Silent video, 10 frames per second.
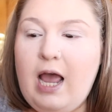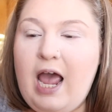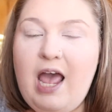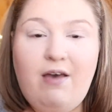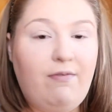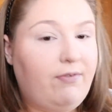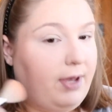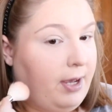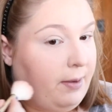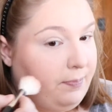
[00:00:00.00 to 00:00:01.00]
I
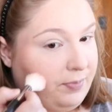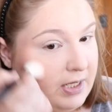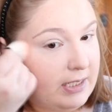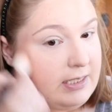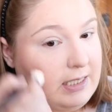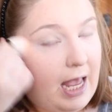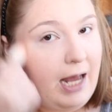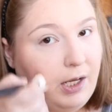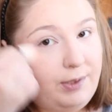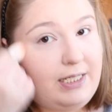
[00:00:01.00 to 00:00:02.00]
have
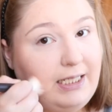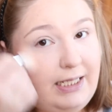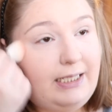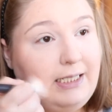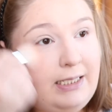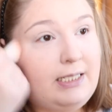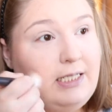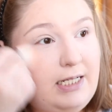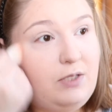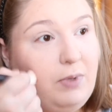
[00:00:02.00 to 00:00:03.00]
slight OCD
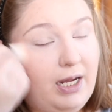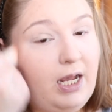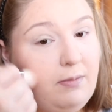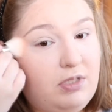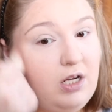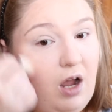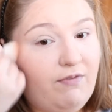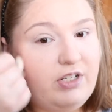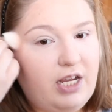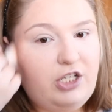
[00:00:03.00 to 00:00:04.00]
tendencies when it comes to
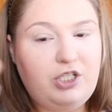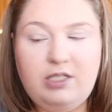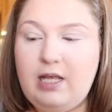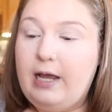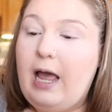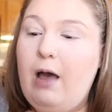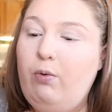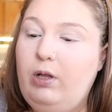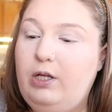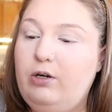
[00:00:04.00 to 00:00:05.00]
conversations. Like, I
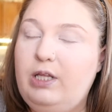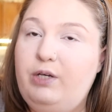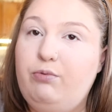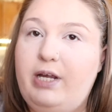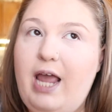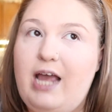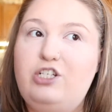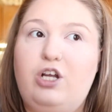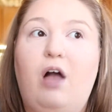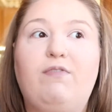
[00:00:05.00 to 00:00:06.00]
will literally
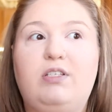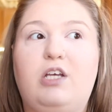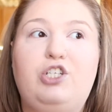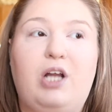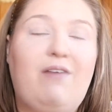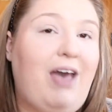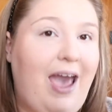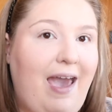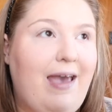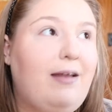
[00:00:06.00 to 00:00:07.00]
rehash a conversation I've
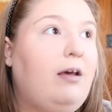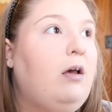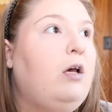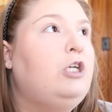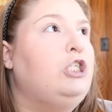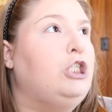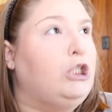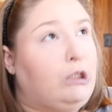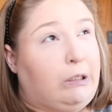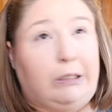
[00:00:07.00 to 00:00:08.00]
had
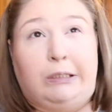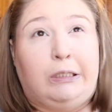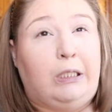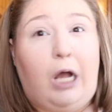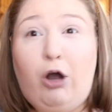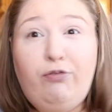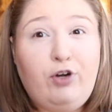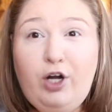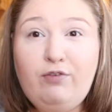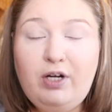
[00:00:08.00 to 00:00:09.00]

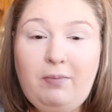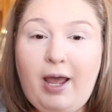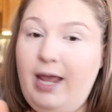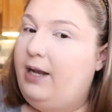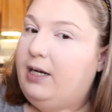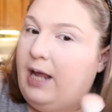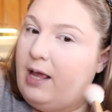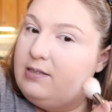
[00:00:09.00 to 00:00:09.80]
over and over in my head and